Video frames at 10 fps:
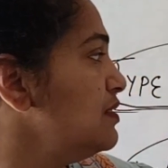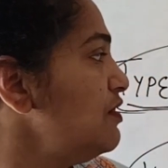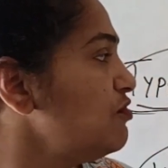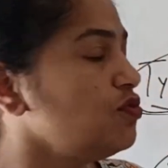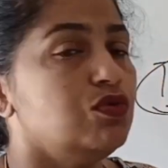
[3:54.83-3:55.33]

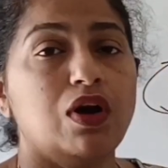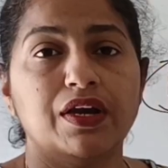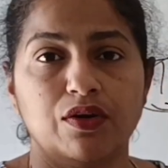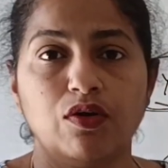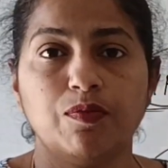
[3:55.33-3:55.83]
These two
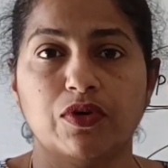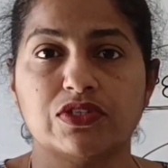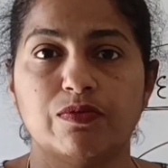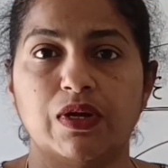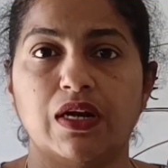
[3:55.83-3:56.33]
are not
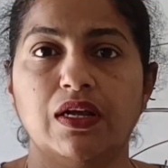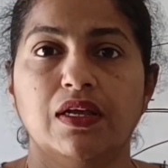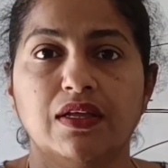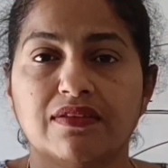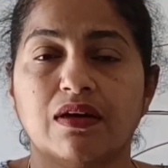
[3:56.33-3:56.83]
possible.
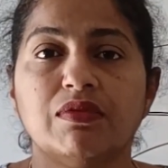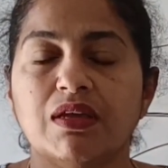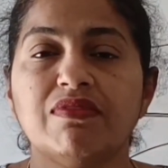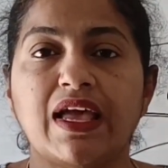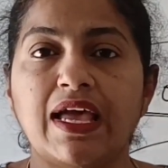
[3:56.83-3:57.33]

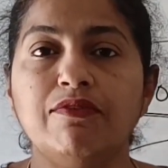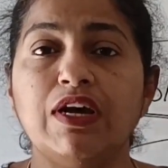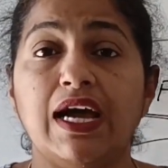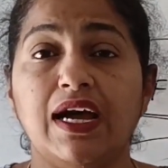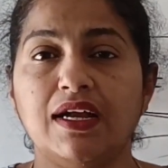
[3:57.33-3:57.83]
Sometimes I
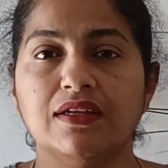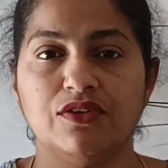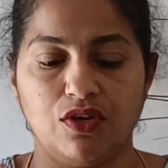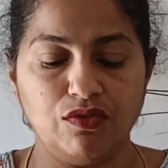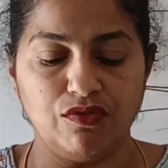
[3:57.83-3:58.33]
have had
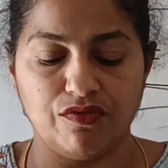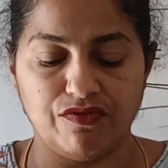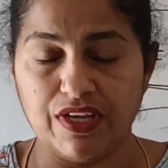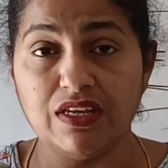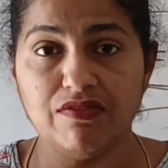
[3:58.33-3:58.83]

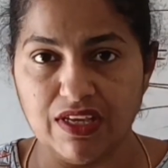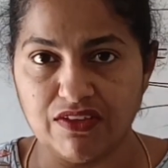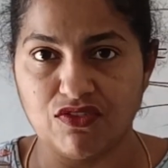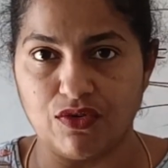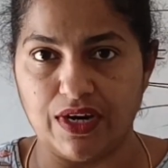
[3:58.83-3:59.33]
very
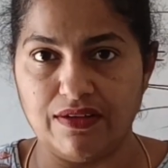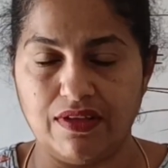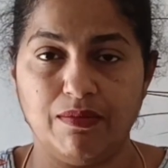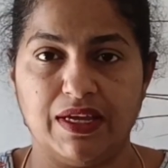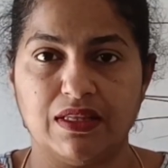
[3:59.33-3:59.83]
weak students in